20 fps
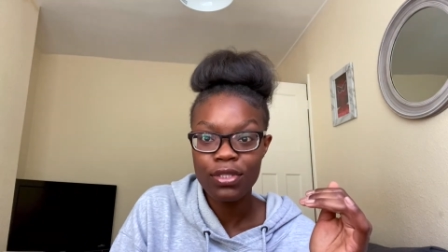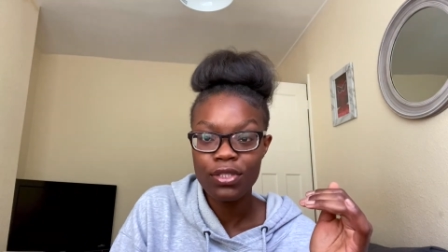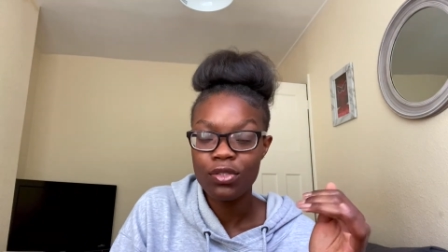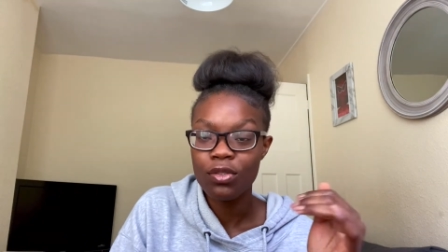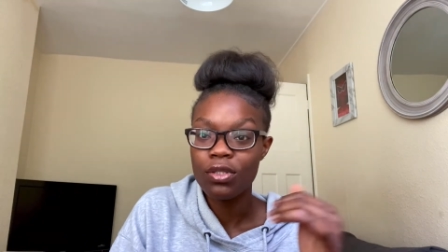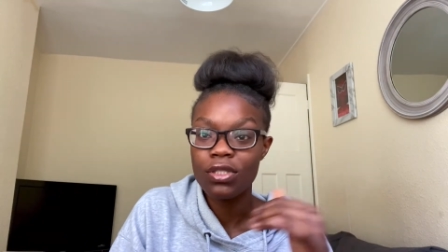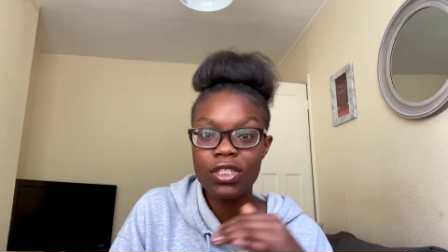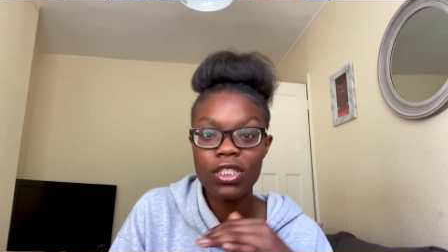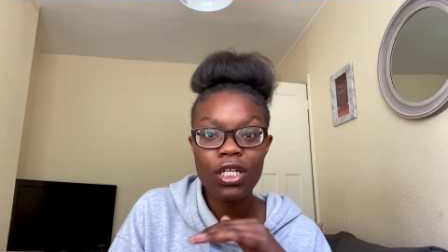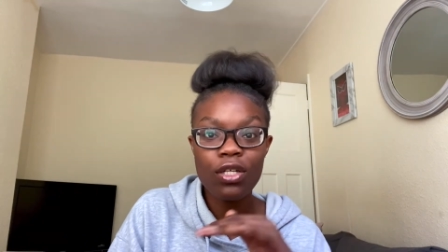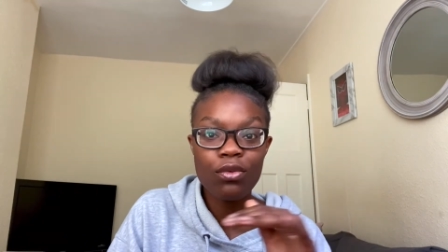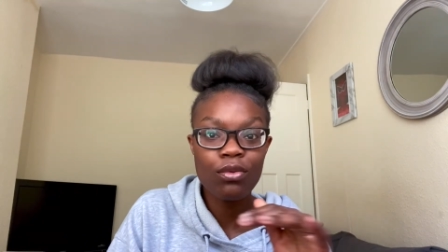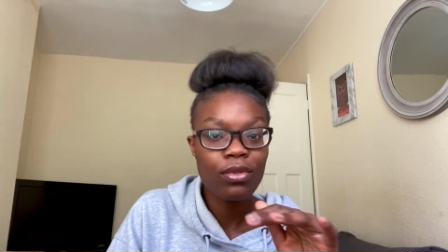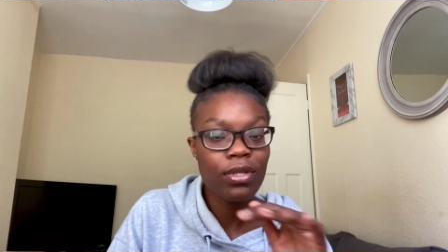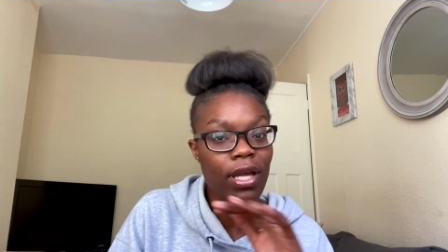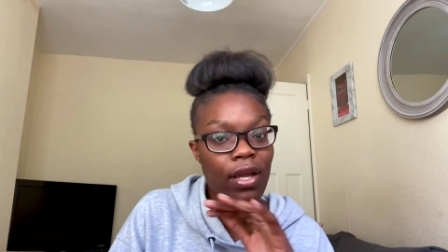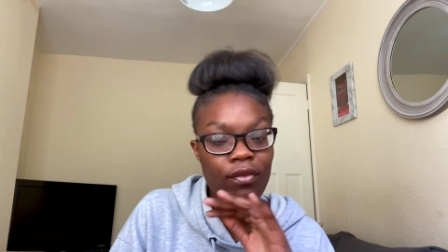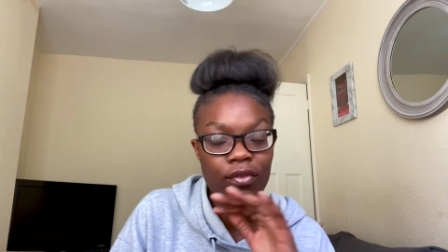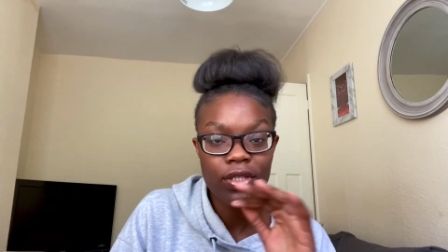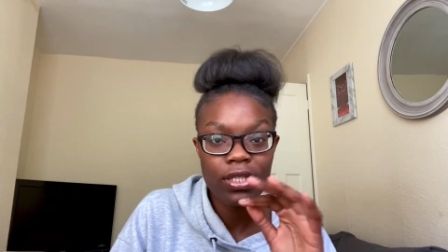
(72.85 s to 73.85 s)
So in
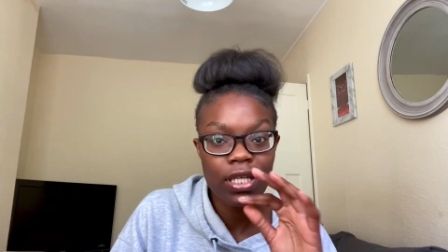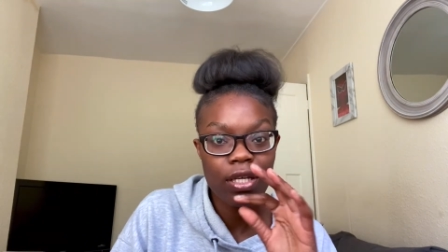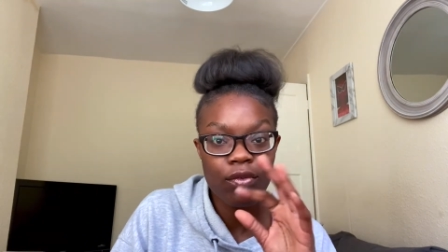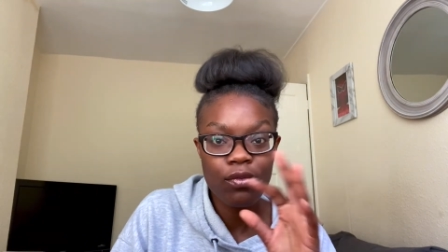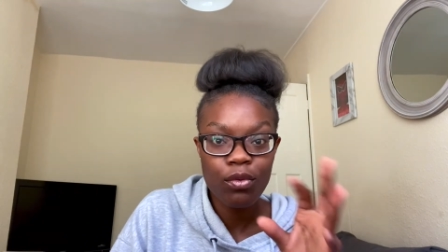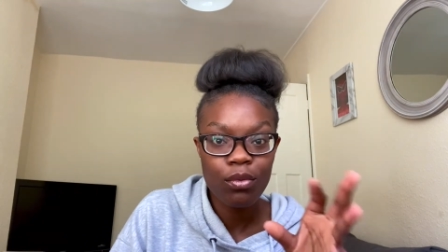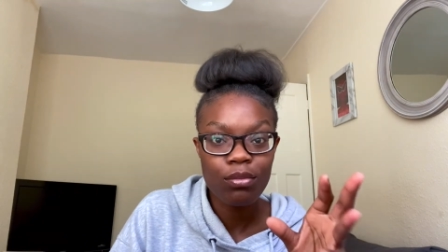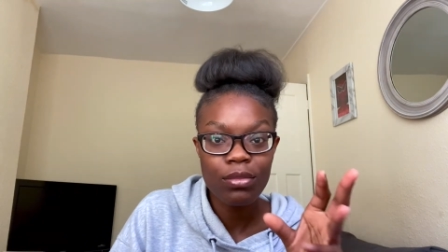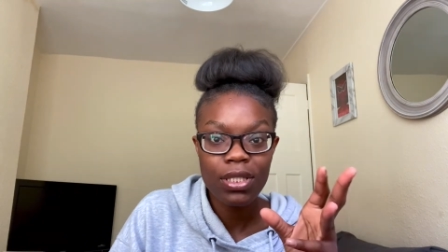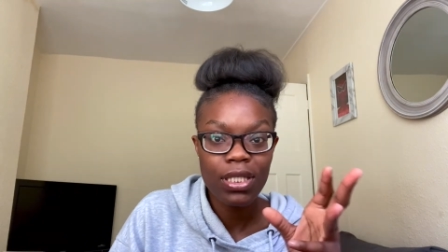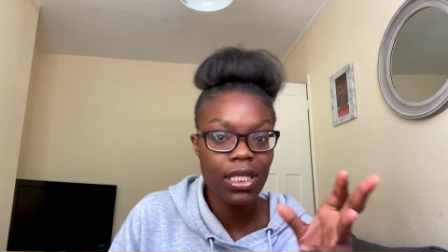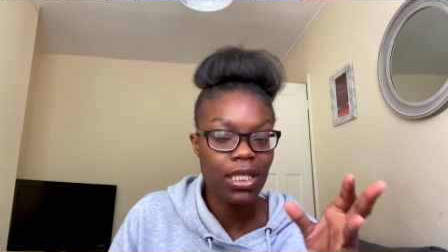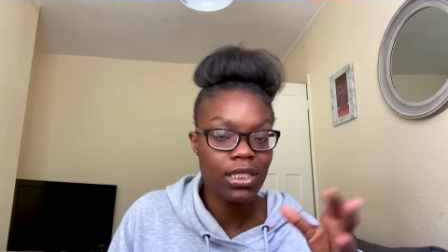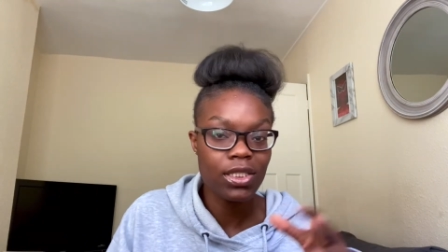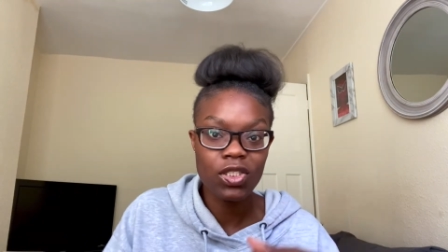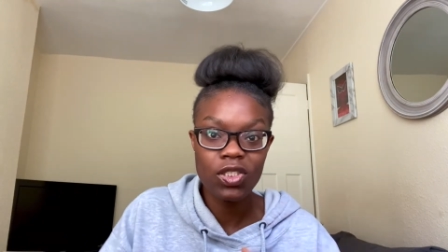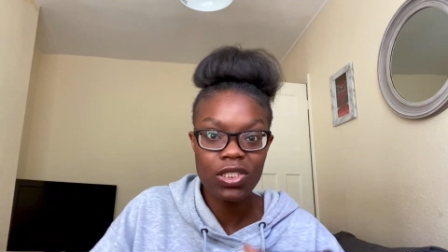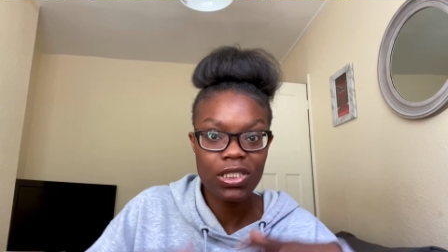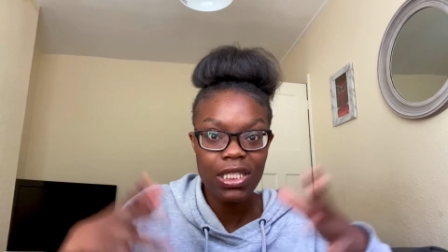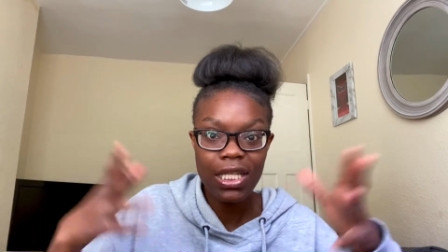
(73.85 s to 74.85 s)
January, everything for me is
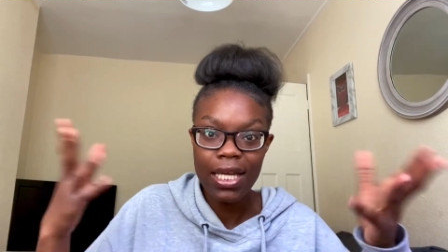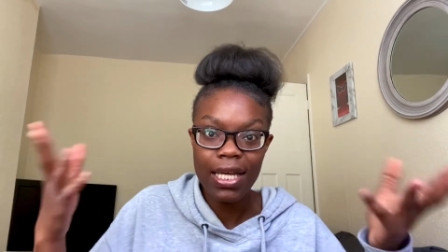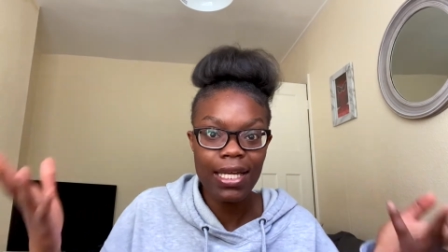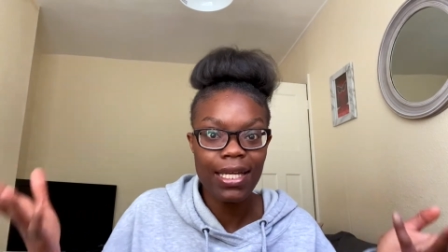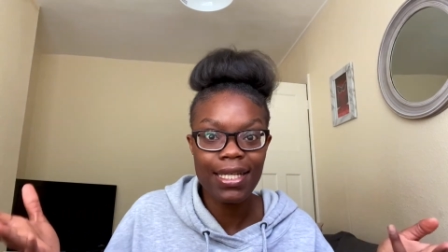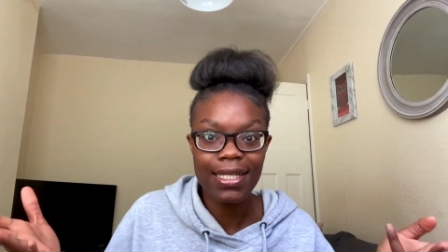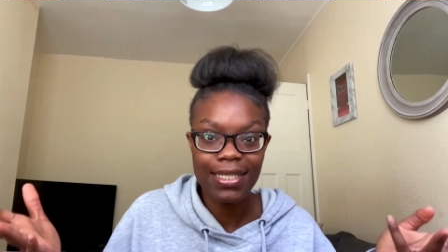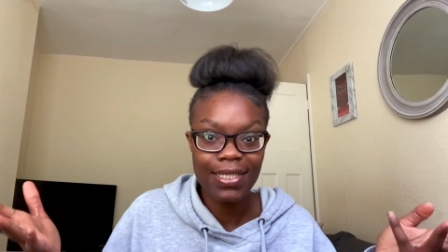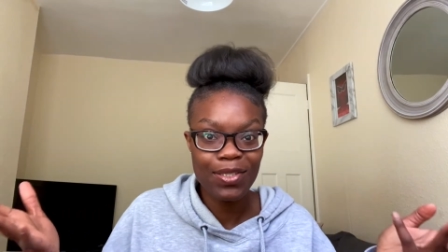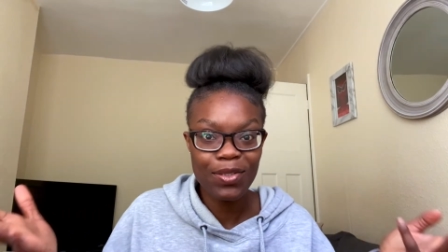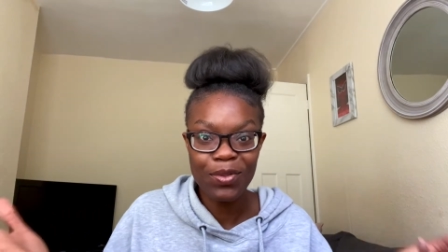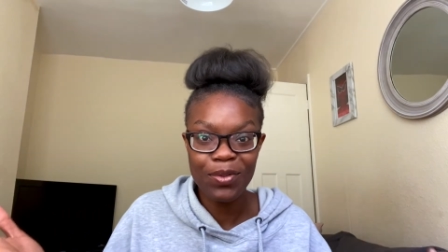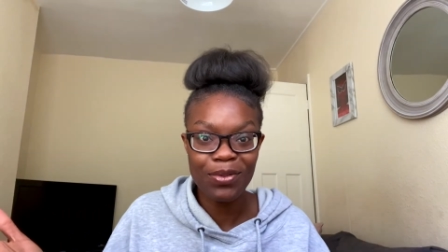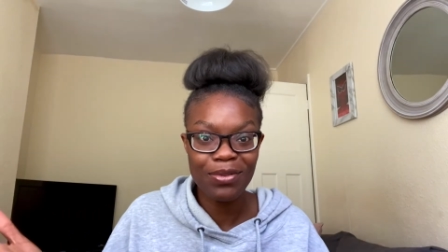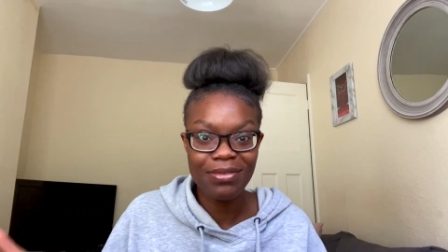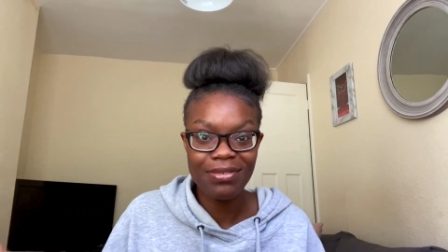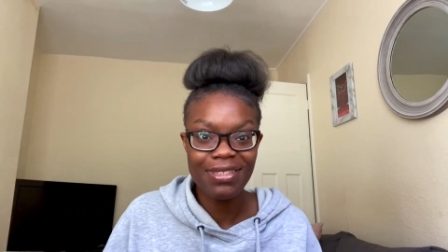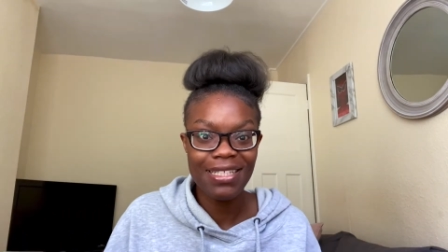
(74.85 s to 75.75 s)
just like, you know,